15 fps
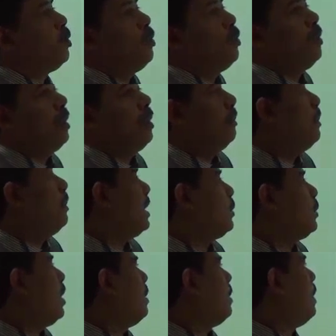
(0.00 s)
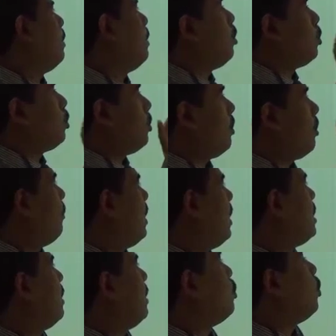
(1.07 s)
to persuade people or to
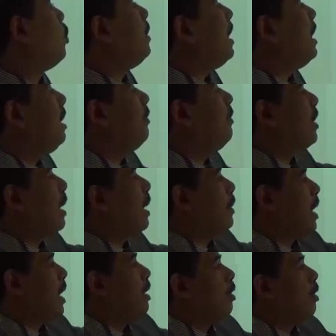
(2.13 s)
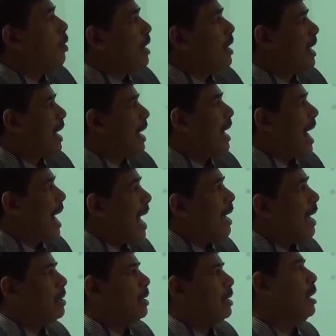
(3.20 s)
convince them to believe something or
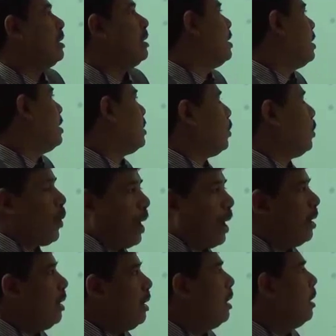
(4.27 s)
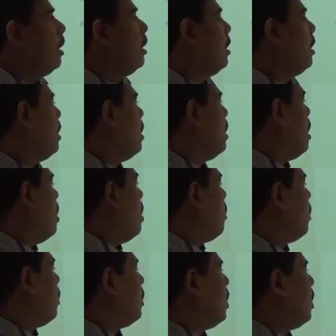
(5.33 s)
act in a certain way,
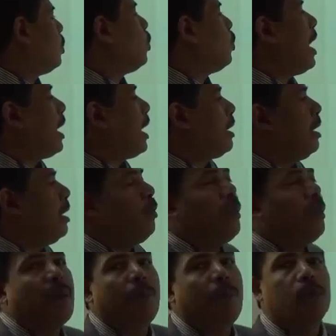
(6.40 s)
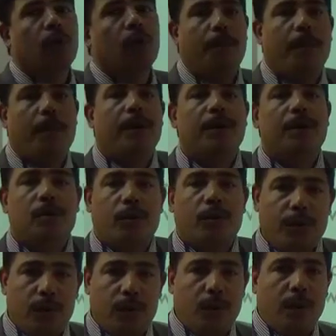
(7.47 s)
or to agree with your point of
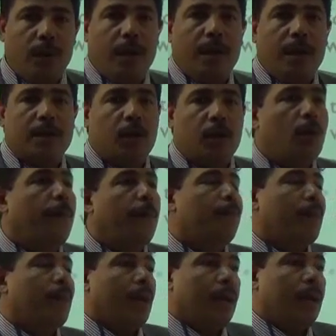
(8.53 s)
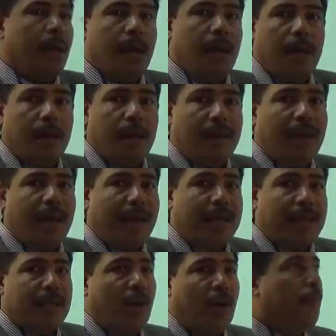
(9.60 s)
view. So the
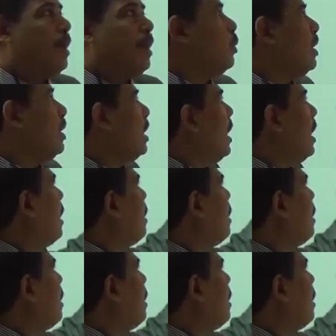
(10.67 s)
idea of persuasion